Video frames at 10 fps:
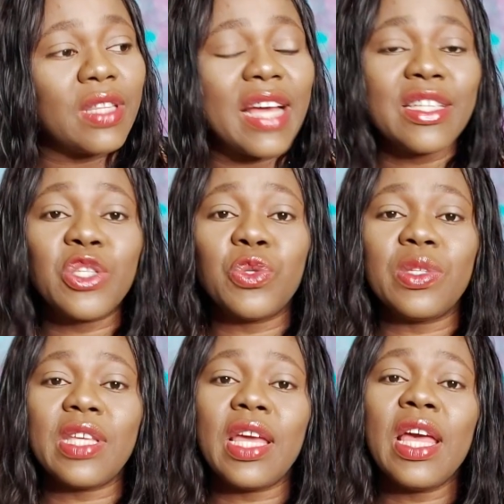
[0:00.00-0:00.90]
That is to
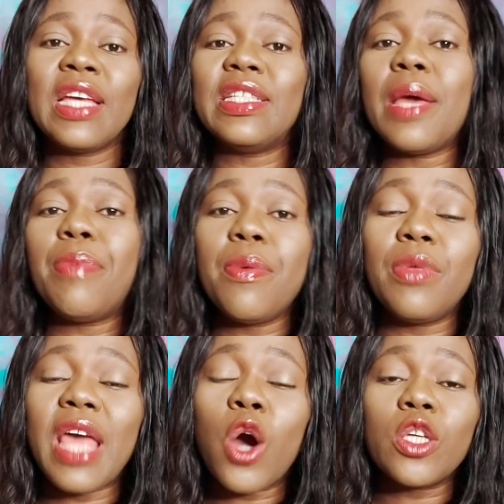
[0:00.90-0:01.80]
say,
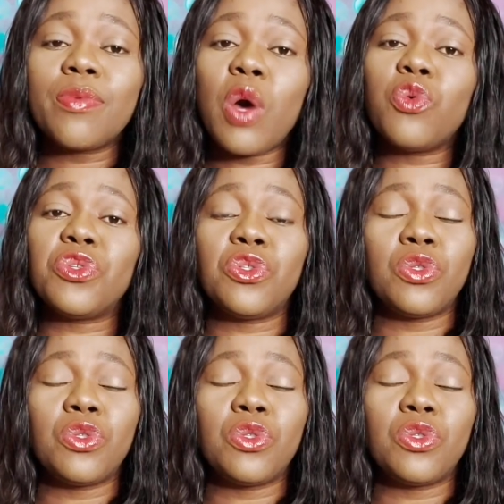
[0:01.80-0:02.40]
their husband will